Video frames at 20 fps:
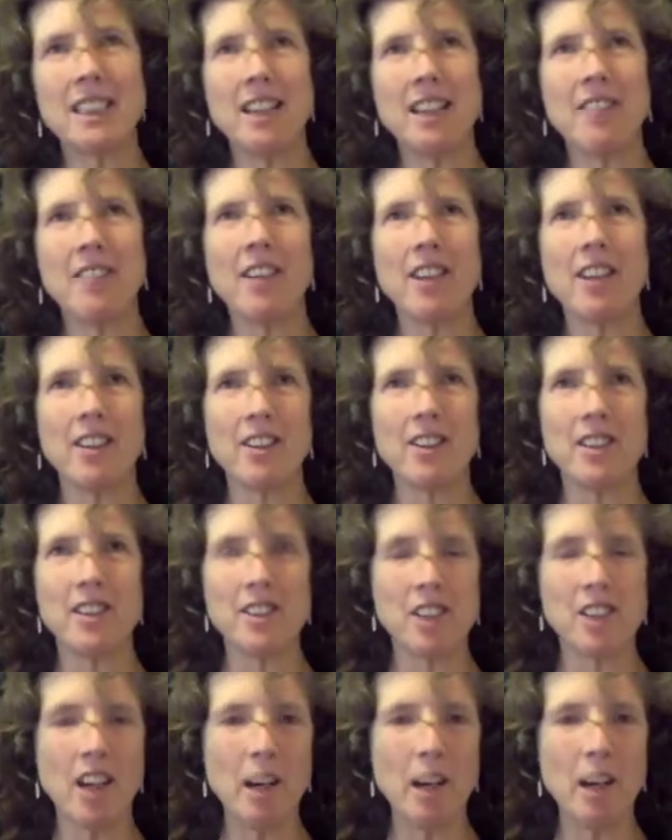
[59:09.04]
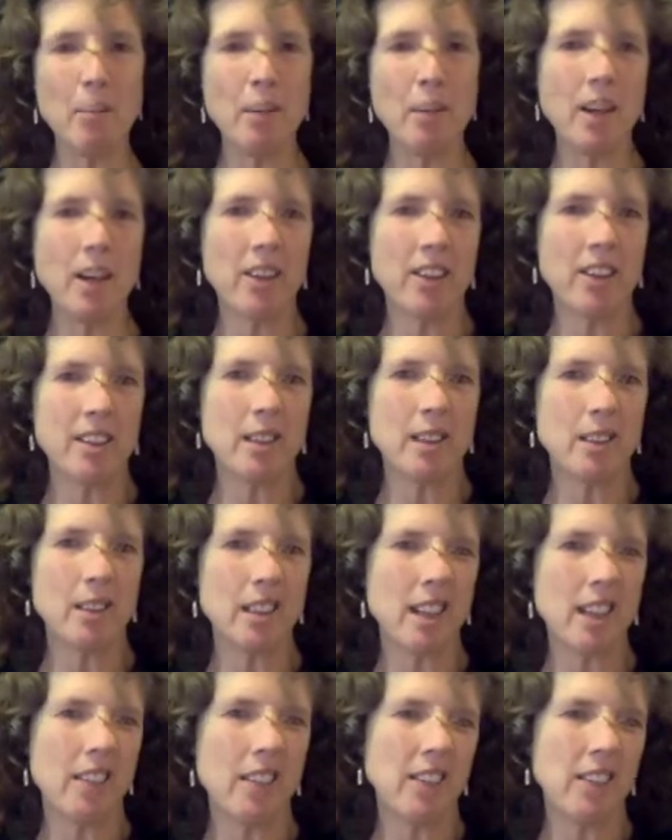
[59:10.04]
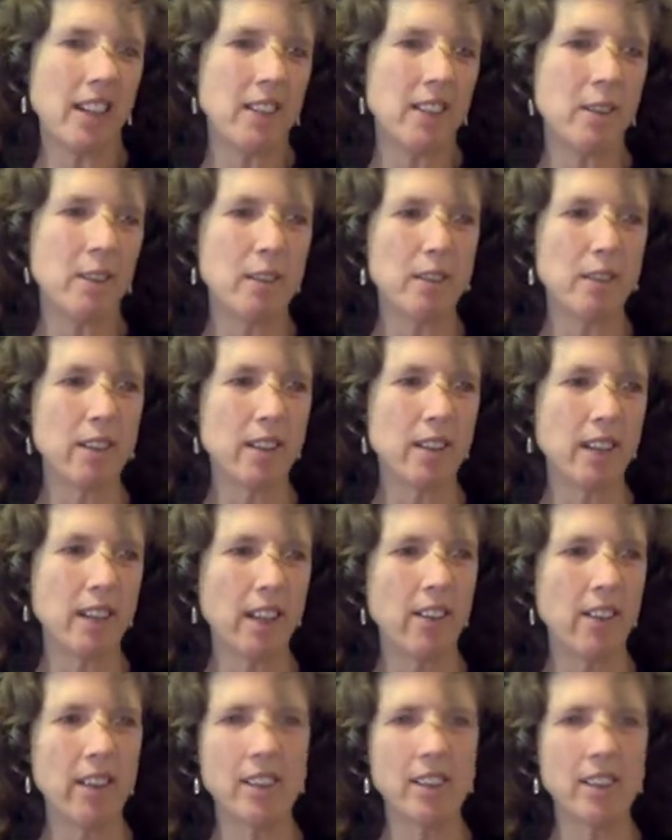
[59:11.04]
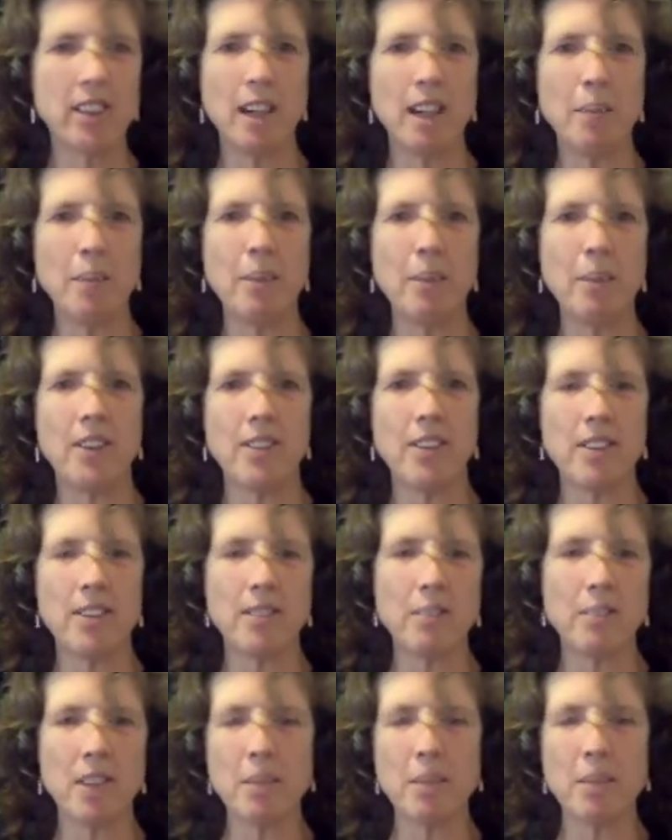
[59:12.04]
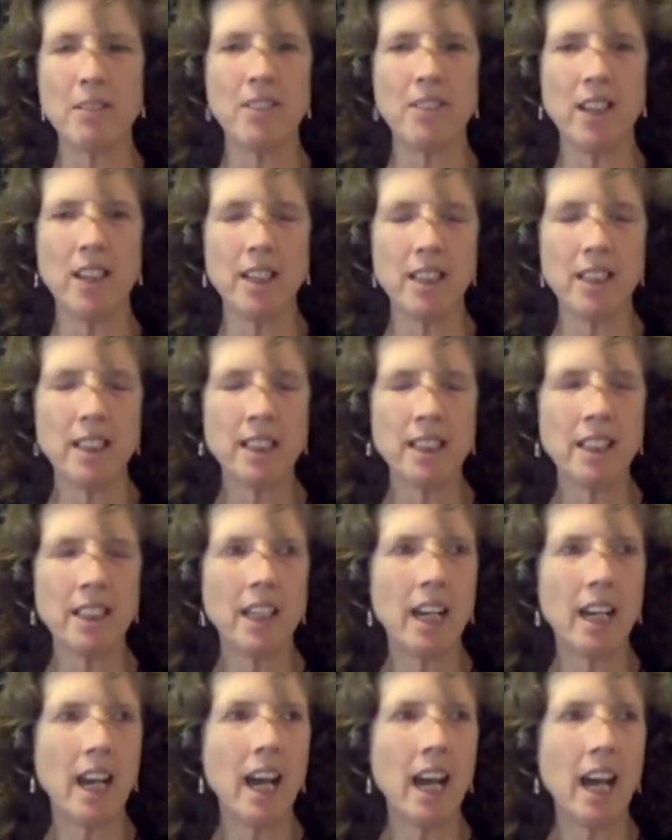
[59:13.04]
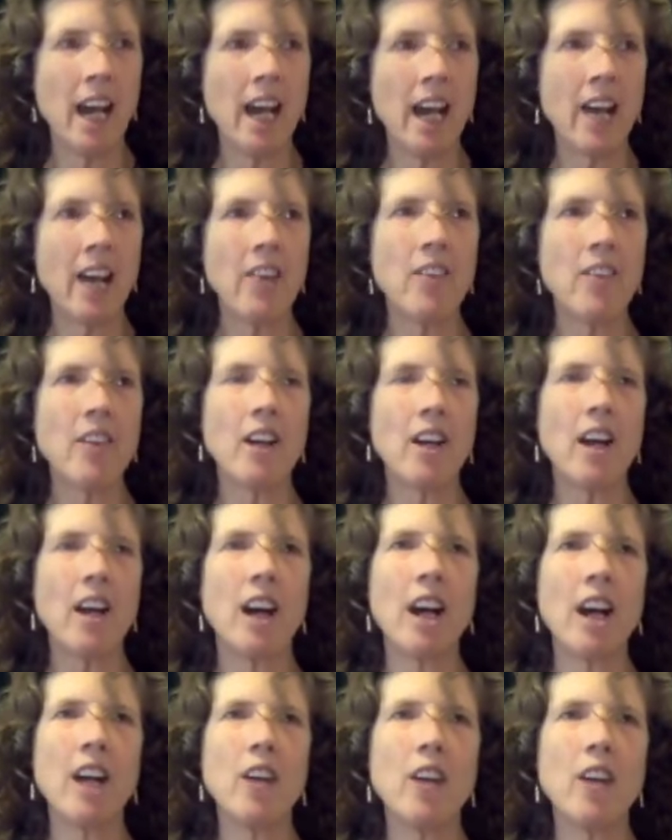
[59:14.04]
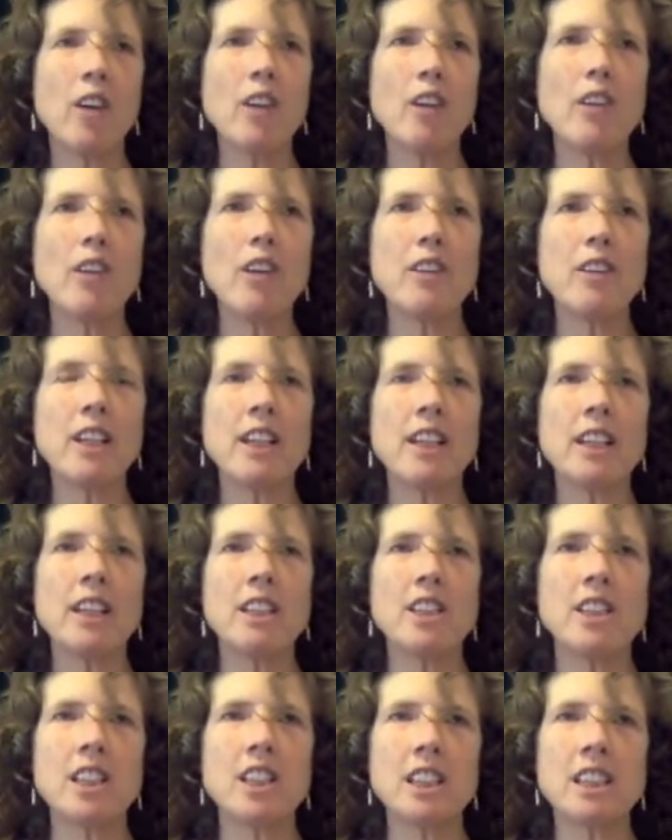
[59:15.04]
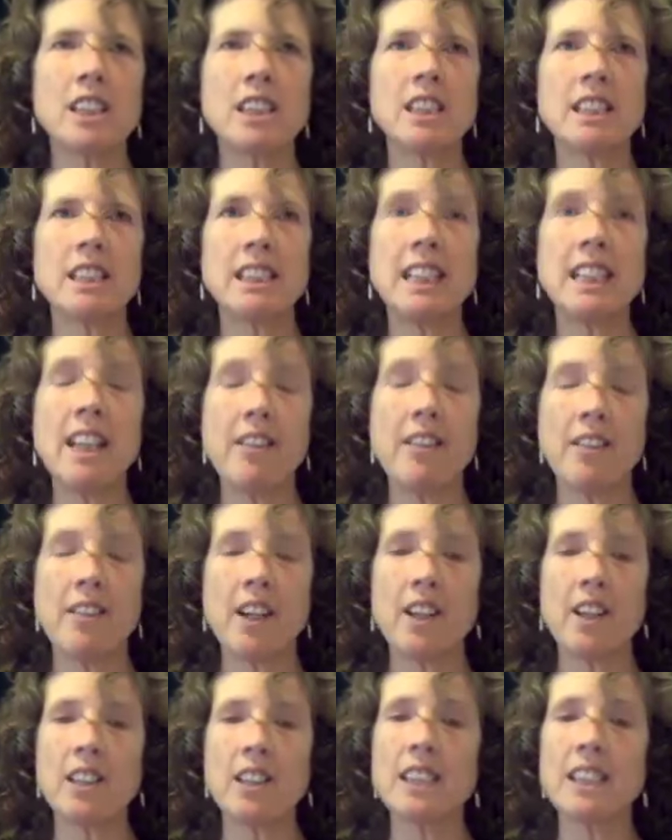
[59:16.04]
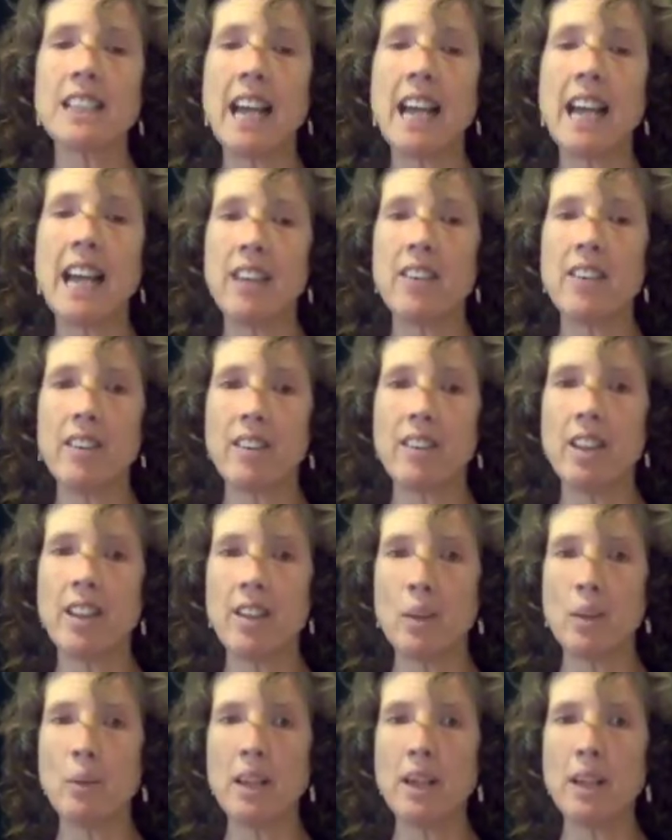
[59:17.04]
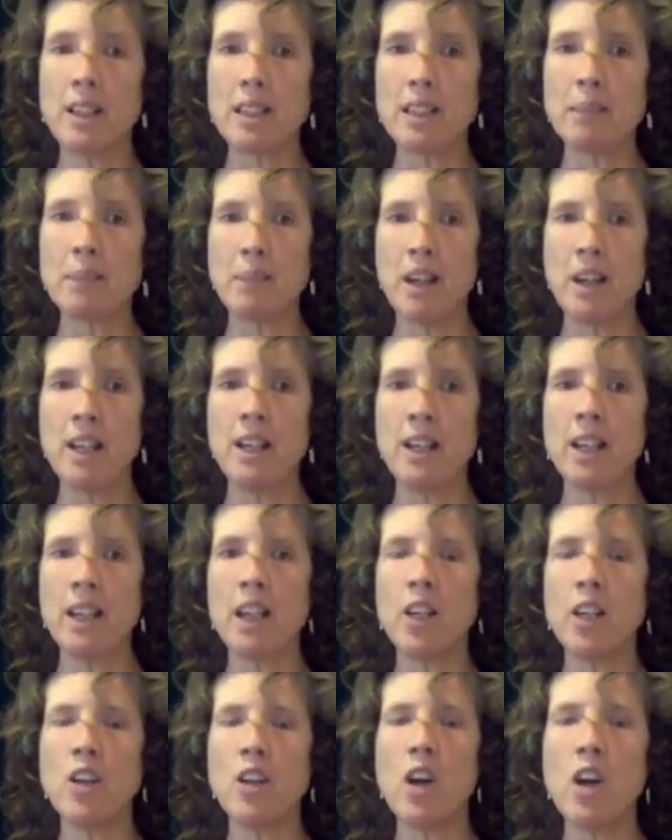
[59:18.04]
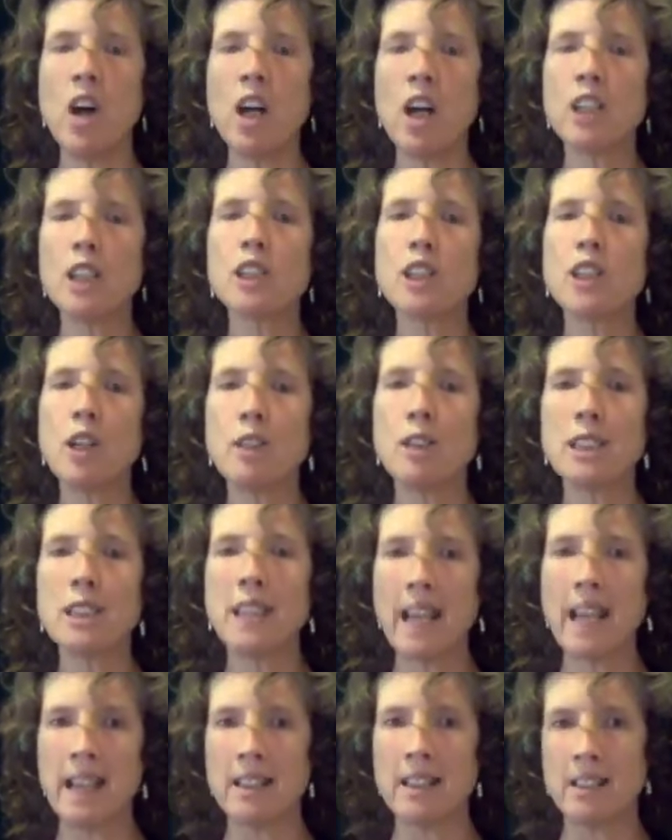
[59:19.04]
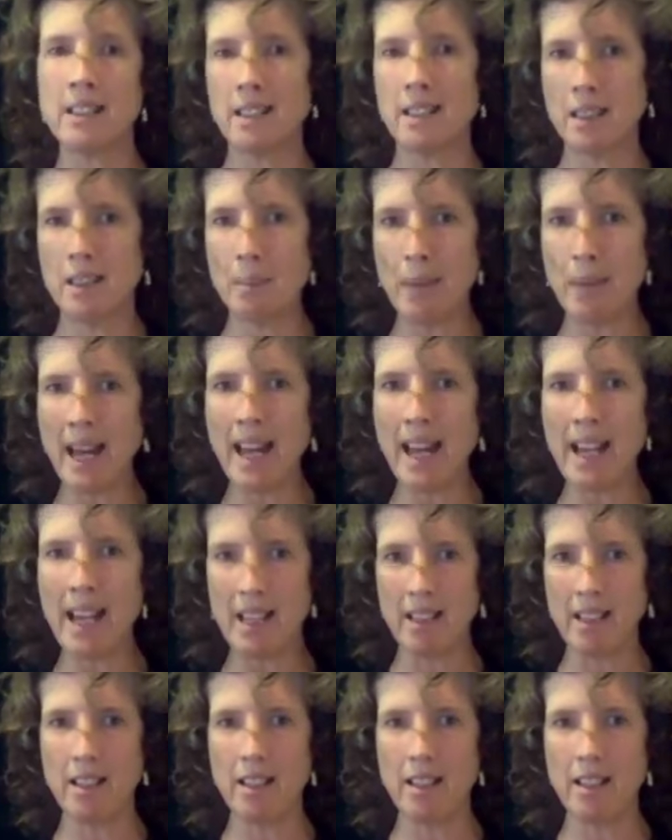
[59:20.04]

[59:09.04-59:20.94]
if I could do childbirth, because I was like, if I can do a root canal, then childbirth's going to be fine. And I also did it just to see if I could stay in the witness mind and not associate to the pain,